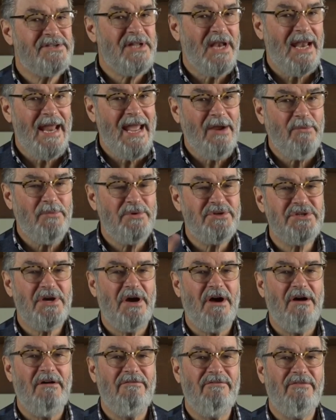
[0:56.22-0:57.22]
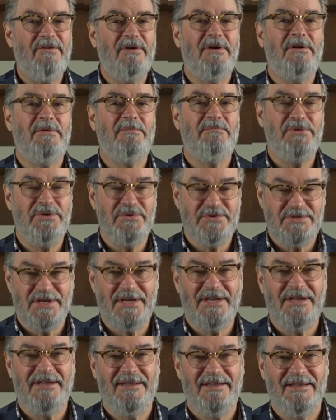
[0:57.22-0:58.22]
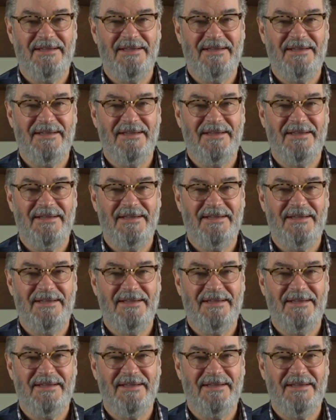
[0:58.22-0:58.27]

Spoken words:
the language of music.